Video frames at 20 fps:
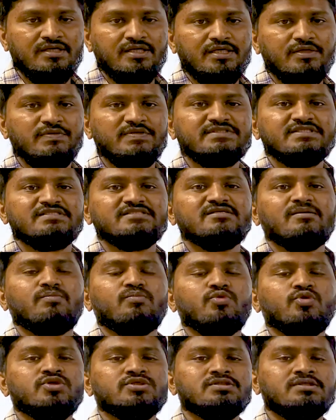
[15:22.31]
yours is the
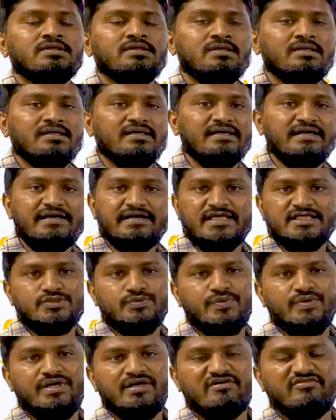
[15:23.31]
most greatest
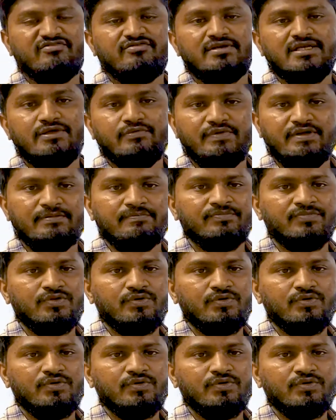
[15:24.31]
way of living.